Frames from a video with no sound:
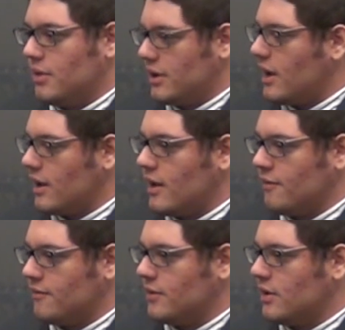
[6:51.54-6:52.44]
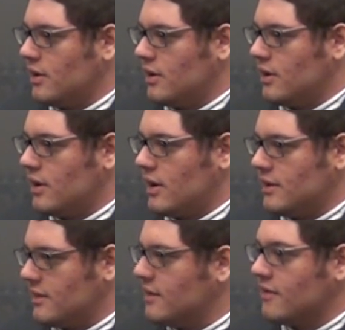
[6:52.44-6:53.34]
but I have
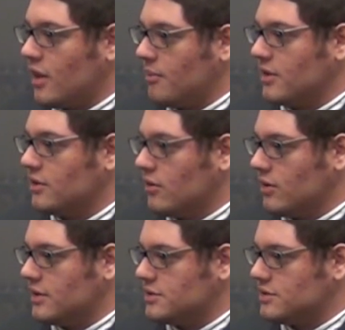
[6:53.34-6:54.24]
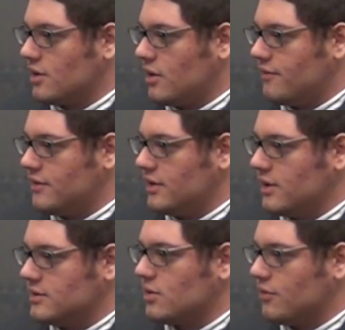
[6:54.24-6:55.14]
uh, a developing knowledge of
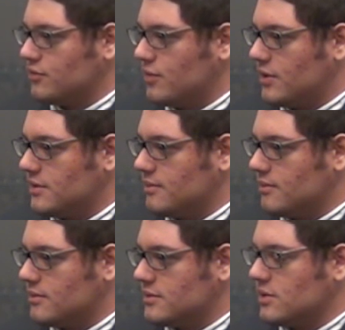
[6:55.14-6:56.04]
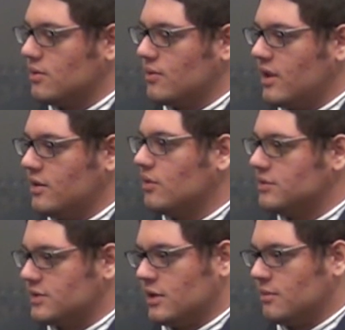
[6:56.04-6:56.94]
the software. Okay. So in
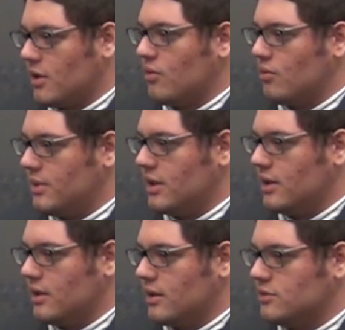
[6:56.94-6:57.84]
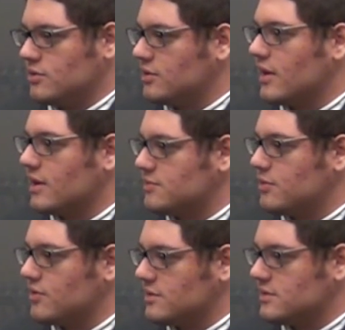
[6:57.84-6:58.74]
no time, I will be totally
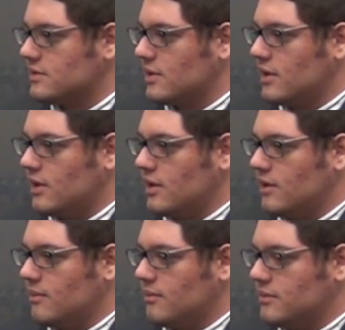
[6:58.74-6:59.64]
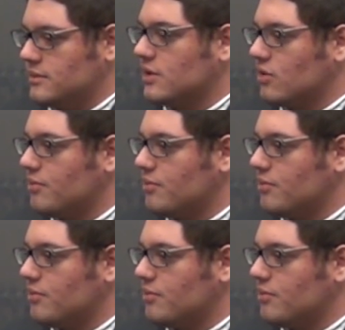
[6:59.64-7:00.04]
experienced, and the